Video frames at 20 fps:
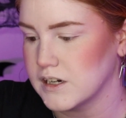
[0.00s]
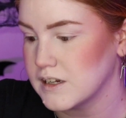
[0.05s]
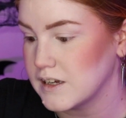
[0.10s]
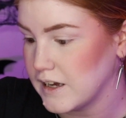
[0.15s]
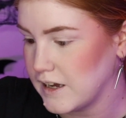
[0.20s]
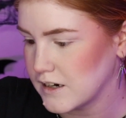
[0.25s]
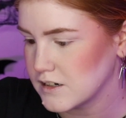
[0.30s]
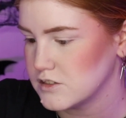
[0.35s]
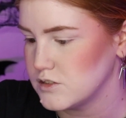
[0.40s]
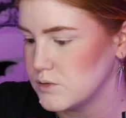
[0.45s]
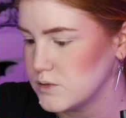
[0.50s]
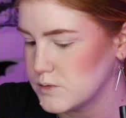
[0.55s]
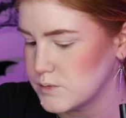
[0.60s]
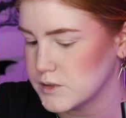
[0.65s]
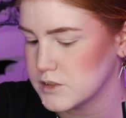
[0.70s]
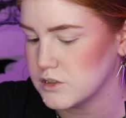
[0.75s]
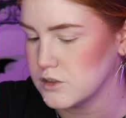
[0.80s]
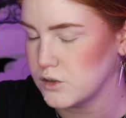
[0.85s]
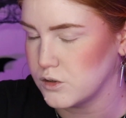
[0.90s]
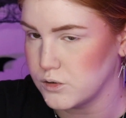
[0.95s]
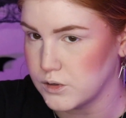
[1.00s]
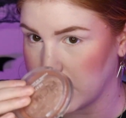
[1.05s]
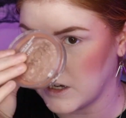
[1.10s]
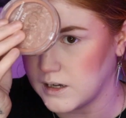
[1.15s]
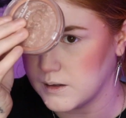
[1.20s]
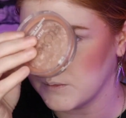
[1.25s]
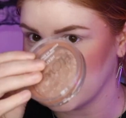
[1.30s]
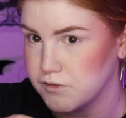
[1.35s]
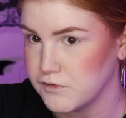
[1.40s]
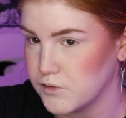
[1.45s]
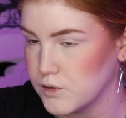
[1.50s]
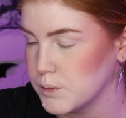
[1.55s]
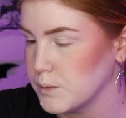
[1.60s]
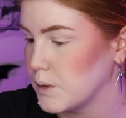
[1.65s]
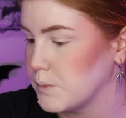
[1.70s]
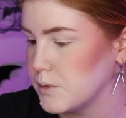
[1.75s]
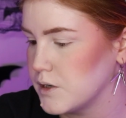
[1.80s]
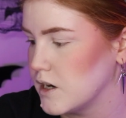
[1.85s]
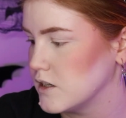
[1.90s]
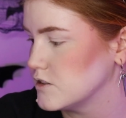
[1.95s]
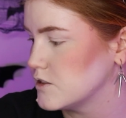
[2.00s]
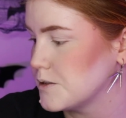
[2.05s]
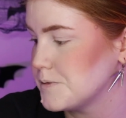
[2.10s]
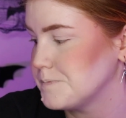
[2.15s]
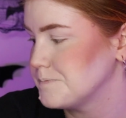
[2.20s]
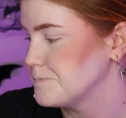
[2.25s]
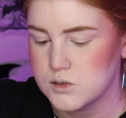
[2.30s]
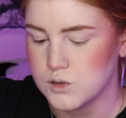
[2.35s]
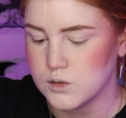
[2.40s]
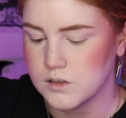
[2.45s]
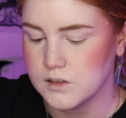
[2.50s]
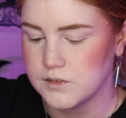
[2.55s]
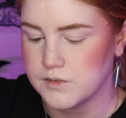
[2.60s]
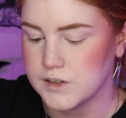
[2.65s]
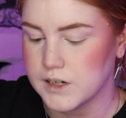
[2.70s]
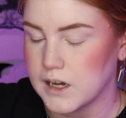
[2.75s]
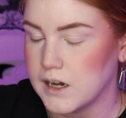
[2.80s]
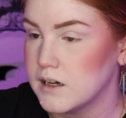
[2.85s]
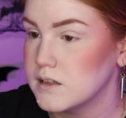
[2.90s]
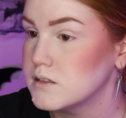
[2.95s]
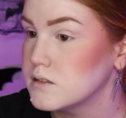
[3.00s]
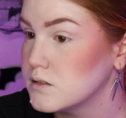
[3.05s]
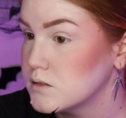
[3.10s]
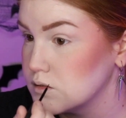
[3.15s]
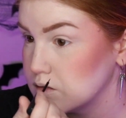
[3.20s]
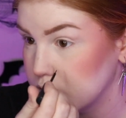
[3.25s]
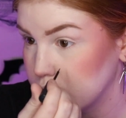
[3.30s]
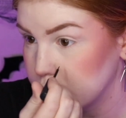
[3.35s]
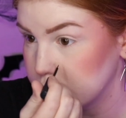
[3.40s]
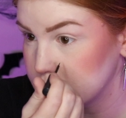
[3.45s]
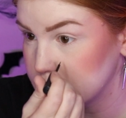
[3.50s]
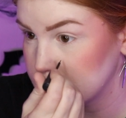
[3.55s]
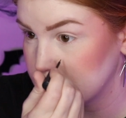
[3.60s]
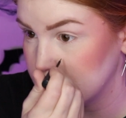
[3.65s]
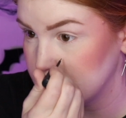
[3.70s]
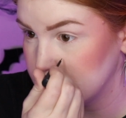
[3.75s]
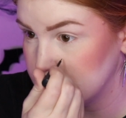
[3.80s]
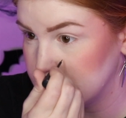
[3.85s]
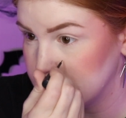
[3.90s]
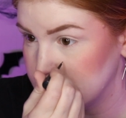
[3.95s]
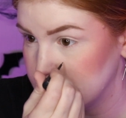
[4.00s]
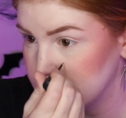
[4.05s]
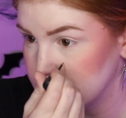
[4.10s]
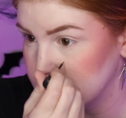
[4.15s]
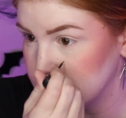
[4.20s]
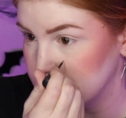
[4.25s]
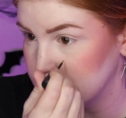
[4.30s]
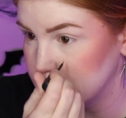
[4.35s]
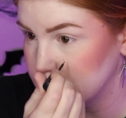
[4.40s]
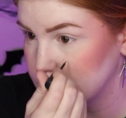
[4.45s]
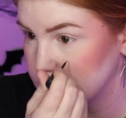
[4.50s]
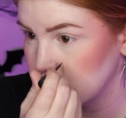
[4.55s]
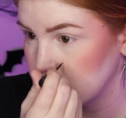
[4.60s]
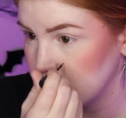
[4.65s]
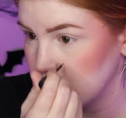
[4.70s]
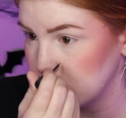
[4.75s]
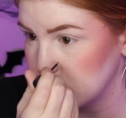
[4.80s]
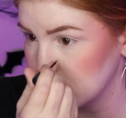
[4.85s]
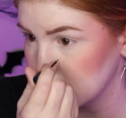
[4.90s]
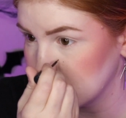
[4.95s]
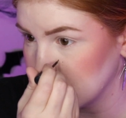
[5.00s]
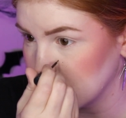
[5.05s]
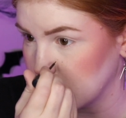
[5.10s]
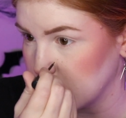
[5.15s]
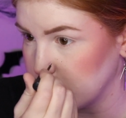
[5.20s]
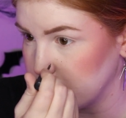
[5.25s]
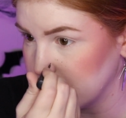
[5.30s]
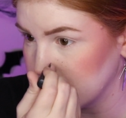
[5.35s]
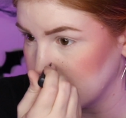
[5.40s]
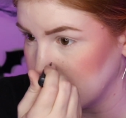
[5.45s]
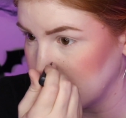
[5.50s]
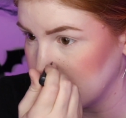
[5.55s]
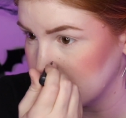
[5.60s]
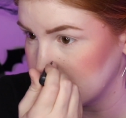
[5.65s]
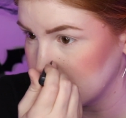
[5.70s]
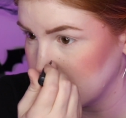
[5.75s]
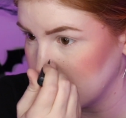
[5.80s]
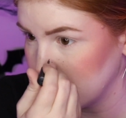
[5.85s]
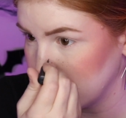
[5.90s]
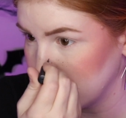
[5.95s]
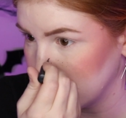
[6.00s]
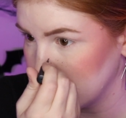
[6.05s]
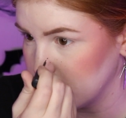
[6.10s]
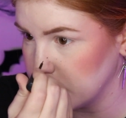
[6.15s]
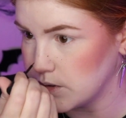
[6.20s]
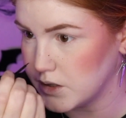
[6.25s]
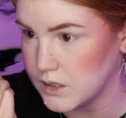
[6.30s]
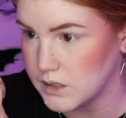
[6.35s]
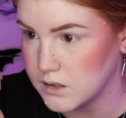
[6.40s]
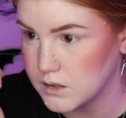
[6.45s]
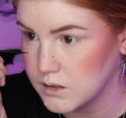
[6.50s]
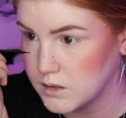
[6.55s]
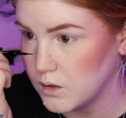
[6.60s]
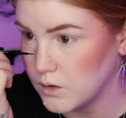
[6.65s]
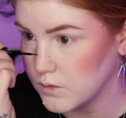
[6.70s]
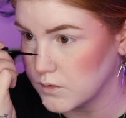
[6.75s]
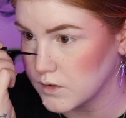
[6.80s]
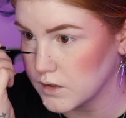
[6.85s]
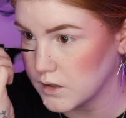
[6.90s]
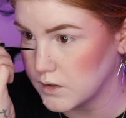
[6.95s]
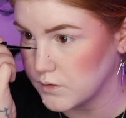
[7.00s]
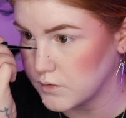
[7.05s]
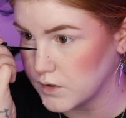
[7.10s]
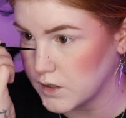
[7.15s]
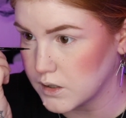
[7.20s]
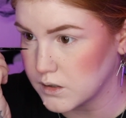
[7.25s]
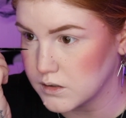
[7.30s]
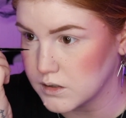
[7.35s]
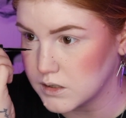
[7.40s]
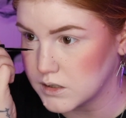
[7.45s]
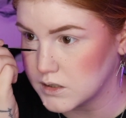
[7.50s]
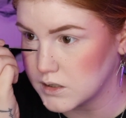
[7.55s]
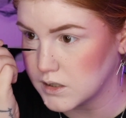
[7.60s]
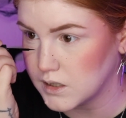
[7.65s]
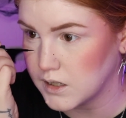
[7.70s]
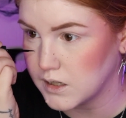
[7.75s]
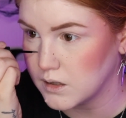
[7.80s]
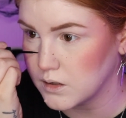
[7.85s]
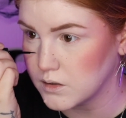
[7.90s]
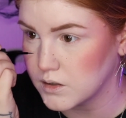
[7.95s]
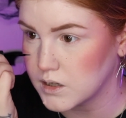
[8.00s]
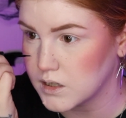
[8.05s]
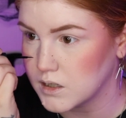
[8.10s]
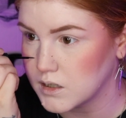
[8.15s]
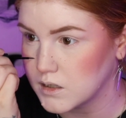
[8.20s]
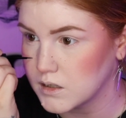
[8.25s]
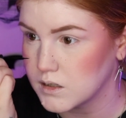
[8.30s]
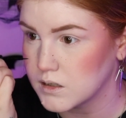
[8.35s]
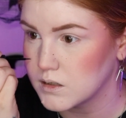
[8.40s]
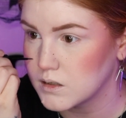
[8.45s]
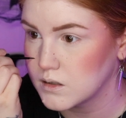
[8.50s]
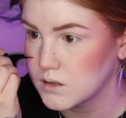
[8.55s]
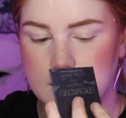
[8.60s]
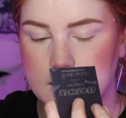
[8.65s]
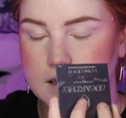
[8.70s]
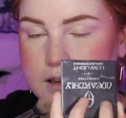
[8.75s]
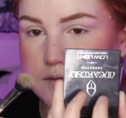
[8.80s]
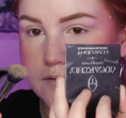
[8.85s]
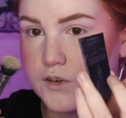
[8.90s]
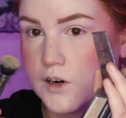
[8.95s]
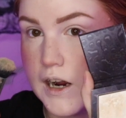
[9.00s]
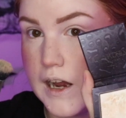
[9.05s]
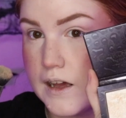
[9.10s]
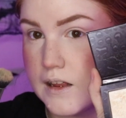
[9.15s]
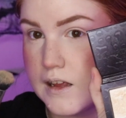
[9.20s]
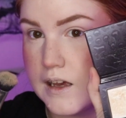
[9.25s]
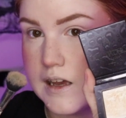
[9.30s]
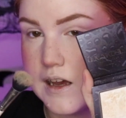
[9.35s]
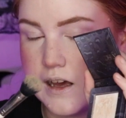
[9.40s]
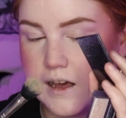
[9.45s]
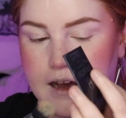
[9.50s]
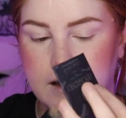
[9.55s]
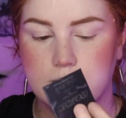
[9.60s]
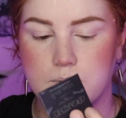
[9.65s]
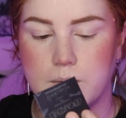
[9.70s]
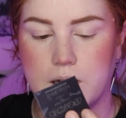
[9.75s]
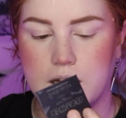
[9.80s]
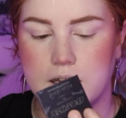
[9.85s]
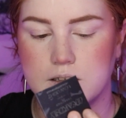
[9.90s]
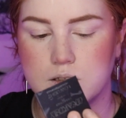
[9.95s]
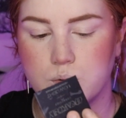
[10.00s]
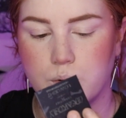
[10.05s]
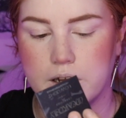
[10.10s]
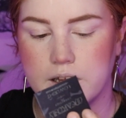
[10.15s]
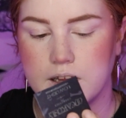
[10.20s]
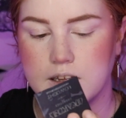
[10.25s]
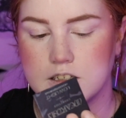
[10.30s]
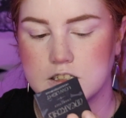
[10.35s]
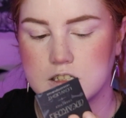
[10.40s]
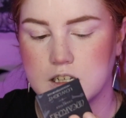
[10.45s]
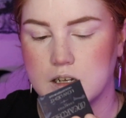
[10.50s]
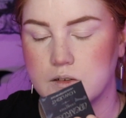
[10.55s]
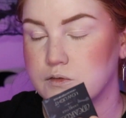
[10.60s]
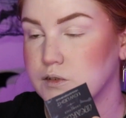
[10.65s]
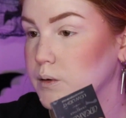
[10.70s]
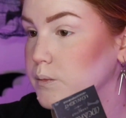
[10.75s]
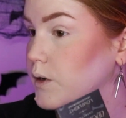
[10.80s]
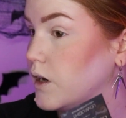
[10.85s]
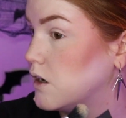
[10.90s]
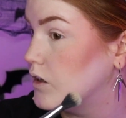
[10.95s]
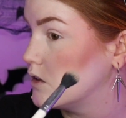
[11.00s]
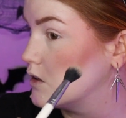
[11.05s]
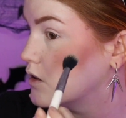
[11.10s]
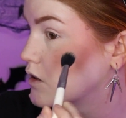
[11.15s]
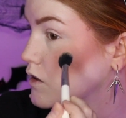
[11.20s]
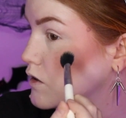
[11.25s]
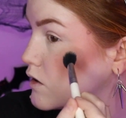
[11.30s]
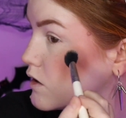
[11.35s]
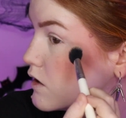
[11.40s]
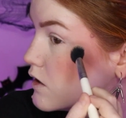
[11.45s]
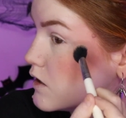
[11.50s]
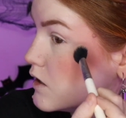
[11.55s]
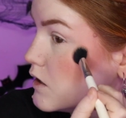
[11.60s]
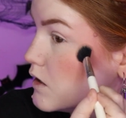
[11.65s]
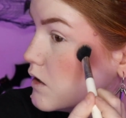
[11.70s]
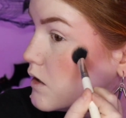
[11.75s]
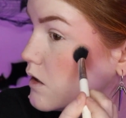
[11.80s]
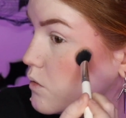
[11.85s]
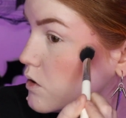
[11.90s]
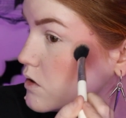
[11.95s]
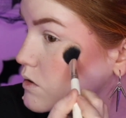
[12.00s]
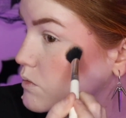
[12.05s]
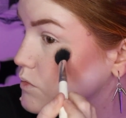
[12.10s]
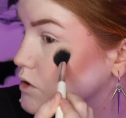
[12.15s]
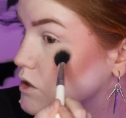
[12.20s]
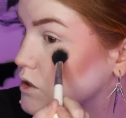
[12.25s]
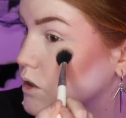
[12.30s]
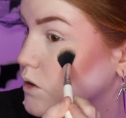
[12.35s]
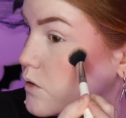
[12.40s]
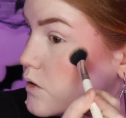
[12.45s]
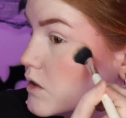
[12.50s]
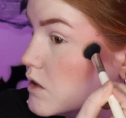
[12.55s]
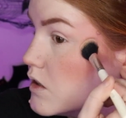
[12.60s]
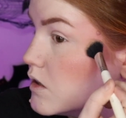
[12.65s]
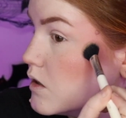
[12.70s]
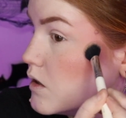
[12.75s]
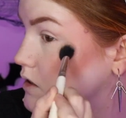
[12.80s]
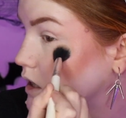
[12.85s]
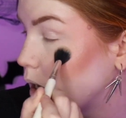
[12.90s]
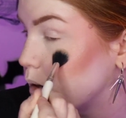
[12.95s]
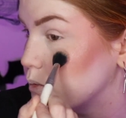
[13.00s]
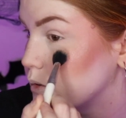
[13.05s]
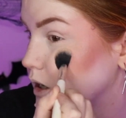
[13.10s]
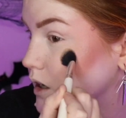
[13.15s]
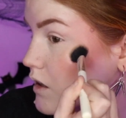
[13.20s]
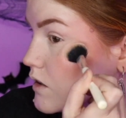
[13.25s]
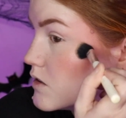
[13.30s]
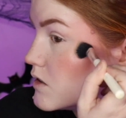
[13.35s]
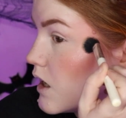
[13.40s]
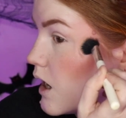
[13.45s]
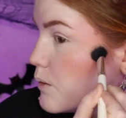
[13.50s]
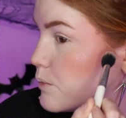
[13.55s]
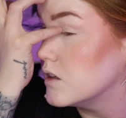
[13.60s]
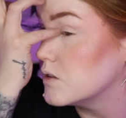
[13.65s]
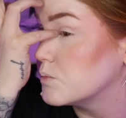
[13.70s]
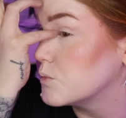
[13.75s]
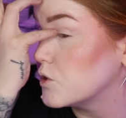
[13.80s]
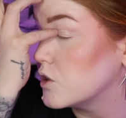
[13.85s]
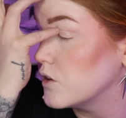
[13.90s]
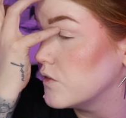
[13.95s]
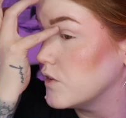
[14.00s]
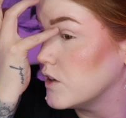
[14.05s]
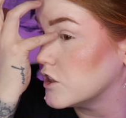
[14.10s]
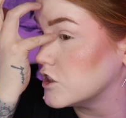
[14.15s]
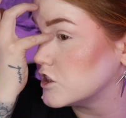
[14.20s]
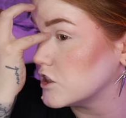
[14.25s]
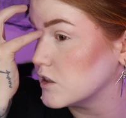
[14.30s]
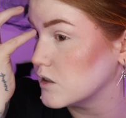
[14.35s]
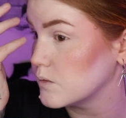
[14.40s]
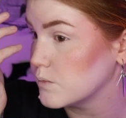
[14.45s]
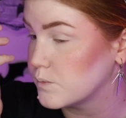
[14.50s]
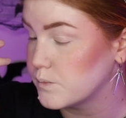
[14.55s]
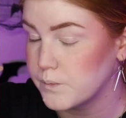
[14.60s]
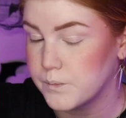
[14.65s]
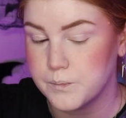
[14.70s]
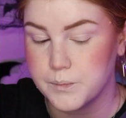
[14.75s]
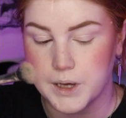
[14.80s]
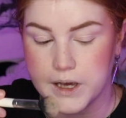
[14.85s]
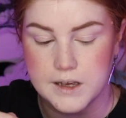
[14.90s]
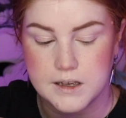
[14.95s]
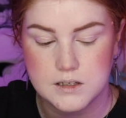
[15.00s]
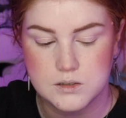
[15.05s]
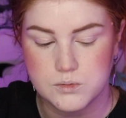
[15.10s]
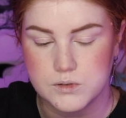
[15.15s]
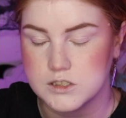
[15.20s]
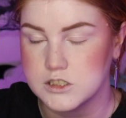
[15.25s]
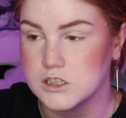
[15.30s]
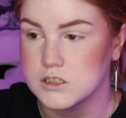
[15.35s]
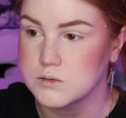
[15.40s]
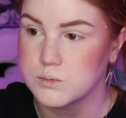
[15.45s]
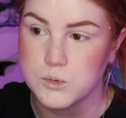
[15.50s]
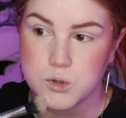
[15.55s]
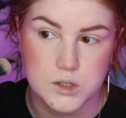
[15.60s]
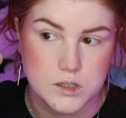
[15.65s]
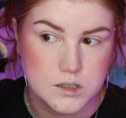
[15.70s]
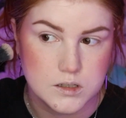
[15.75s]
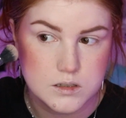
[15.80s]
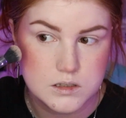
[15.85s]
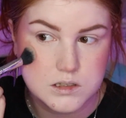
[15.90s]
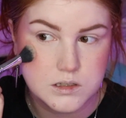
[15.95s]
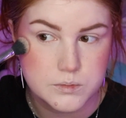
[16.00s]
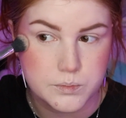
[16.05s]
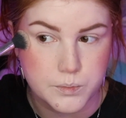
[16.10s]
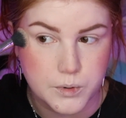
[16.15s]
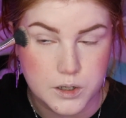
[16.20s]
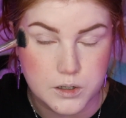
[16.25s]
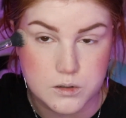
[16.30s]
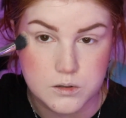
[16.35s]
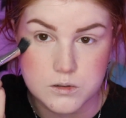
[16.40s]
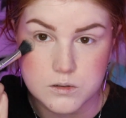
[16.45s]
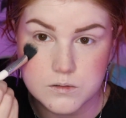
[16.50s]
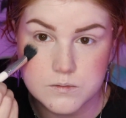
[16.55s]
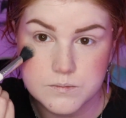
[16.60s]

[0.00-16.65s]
I actually was supposed to do that before my bronzer. Totally forgot. So I'm just going to do kind of just a couple dots. I don't want to be overly freckly today, I don't think. And then for highlight, I have my Twilight shade from Unearthly, which I'm just going to tap right on top. It's more of a sheer base with just more sparkle.